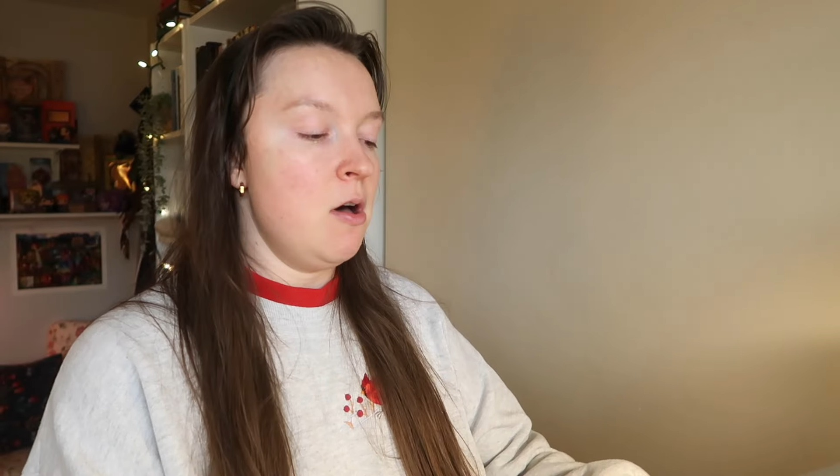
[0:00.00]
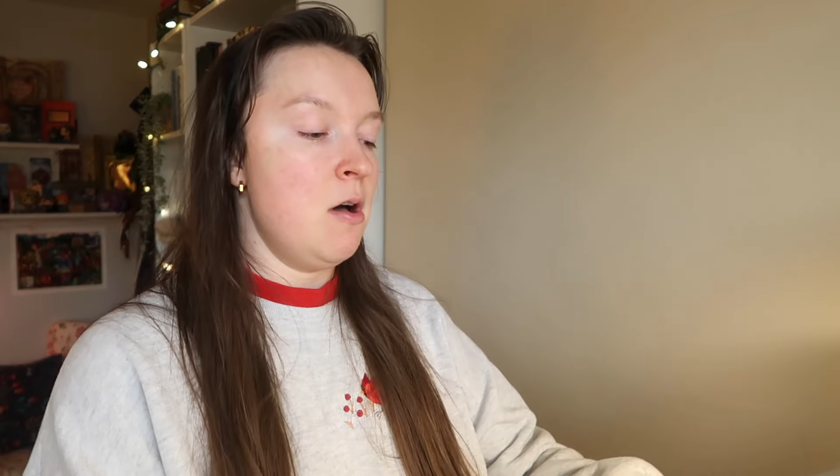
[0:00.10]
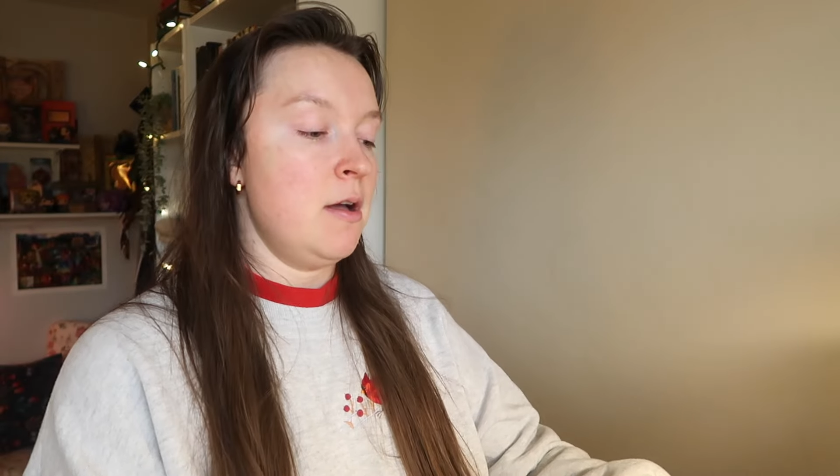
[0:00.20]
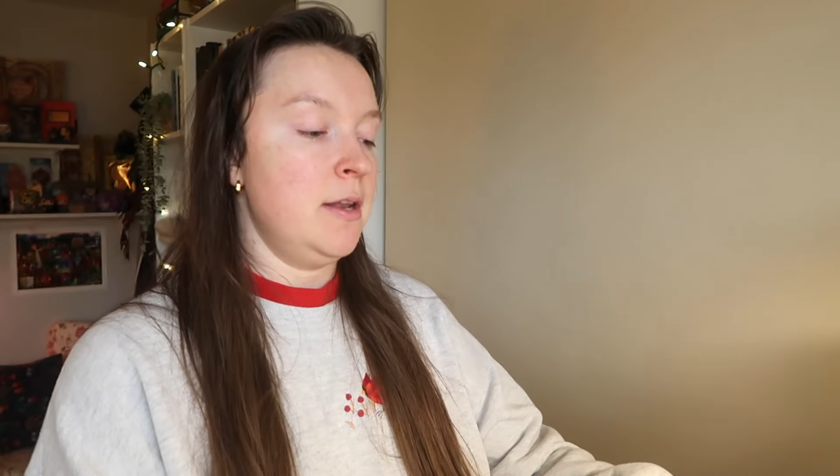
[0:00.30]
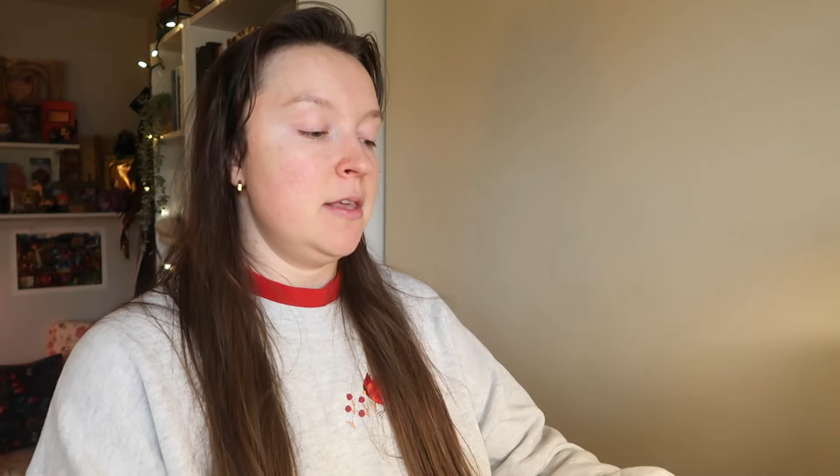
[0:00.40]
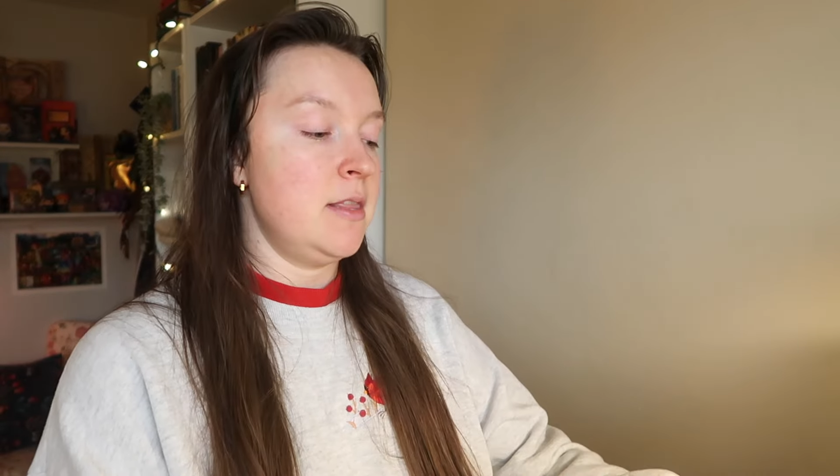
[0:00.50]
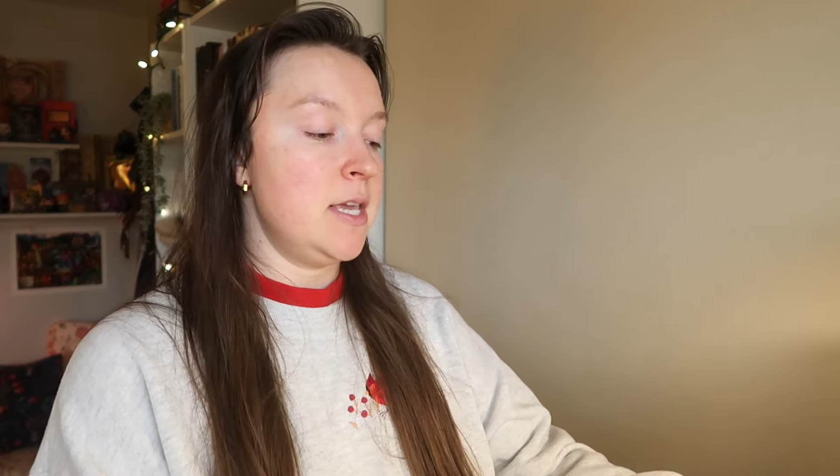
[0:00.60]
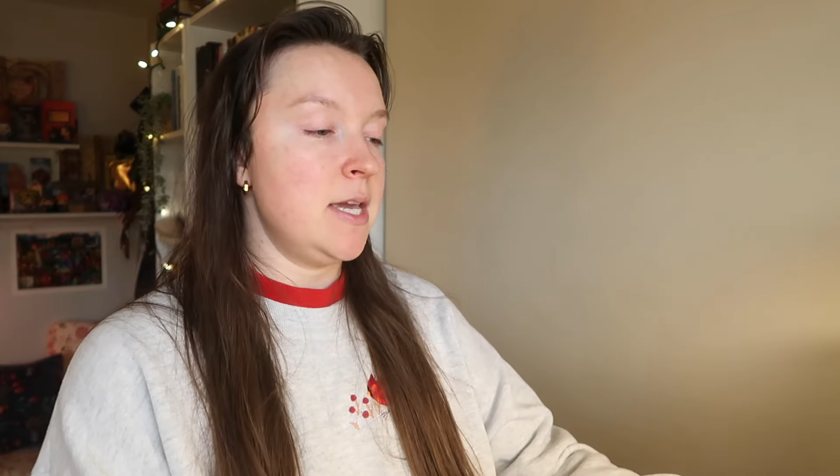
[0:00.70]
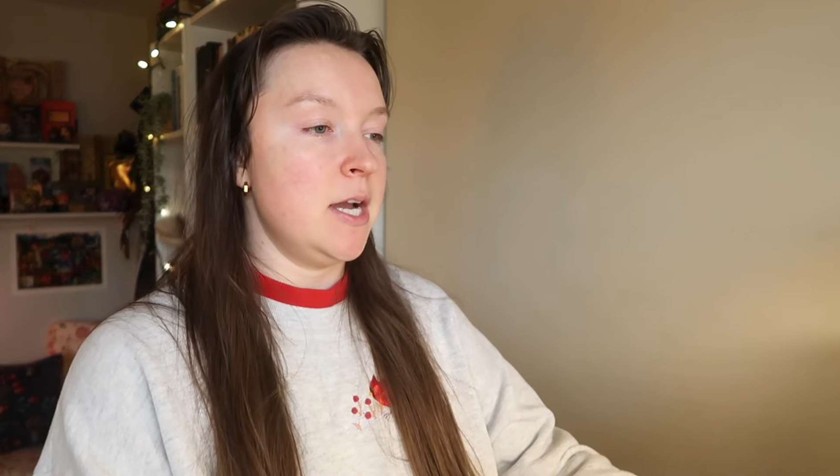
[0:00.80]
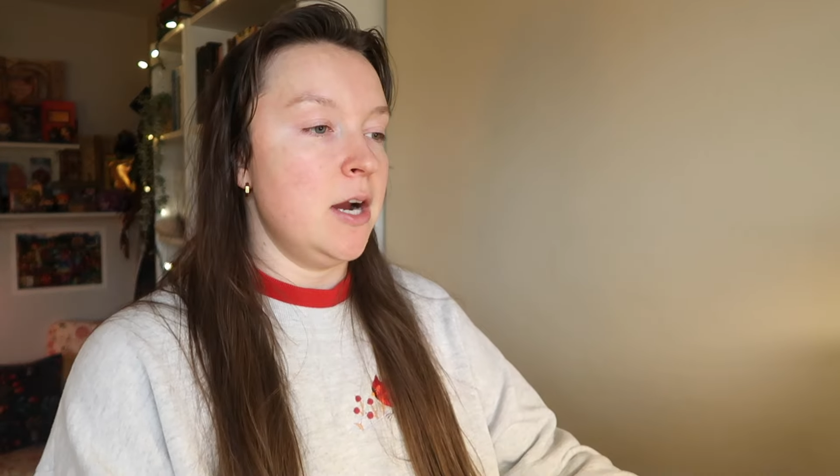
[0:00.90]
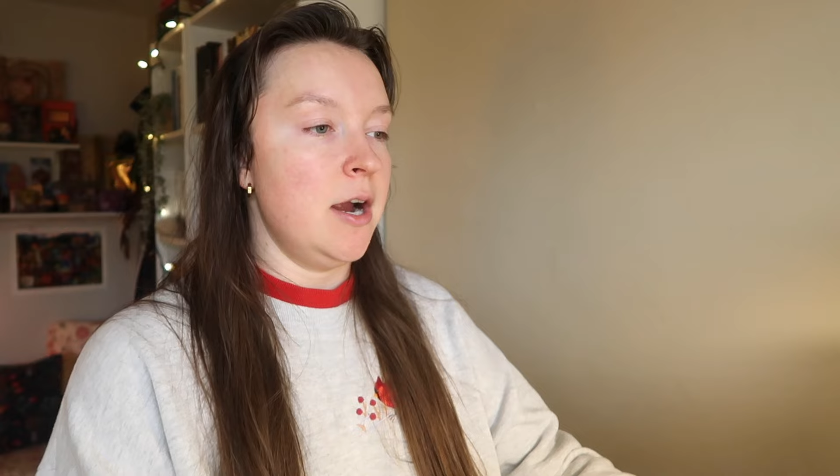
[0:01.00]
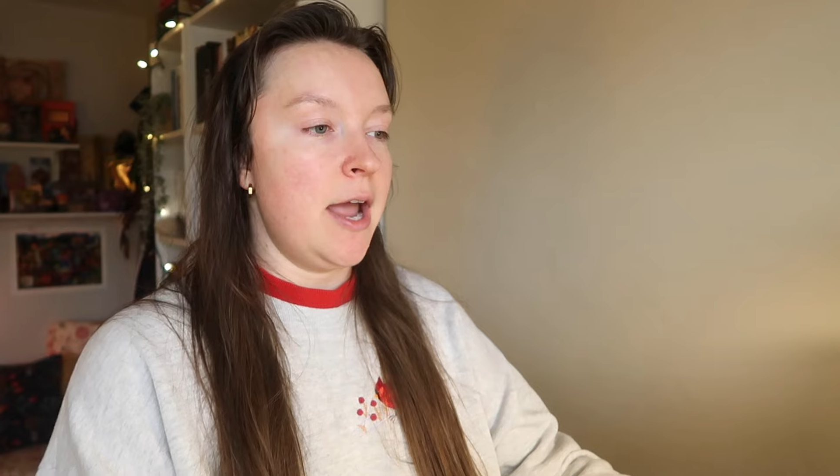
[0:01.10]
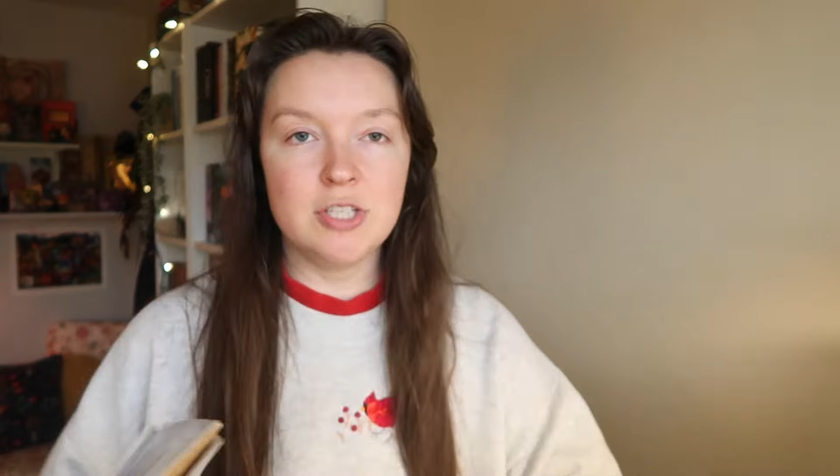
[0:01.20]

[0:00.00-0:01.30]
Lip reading: on the year,